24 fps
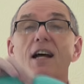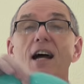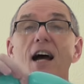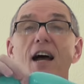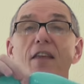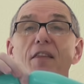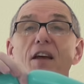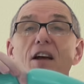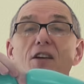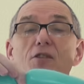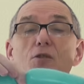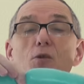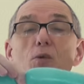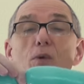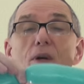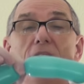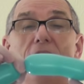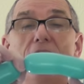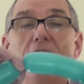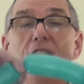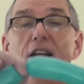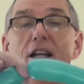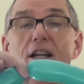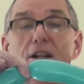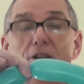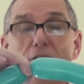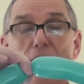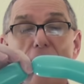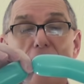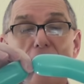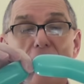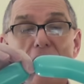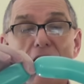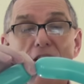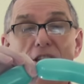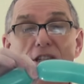And that's all we're going to need on
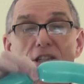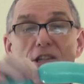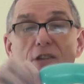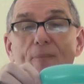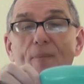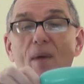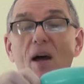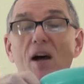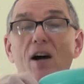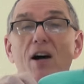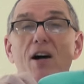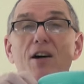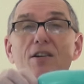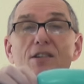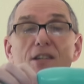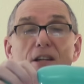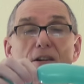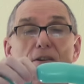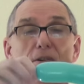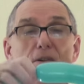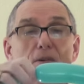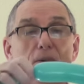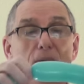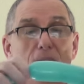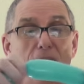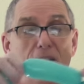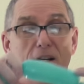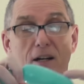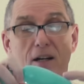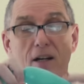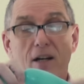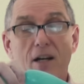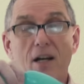this. Uh, so uh,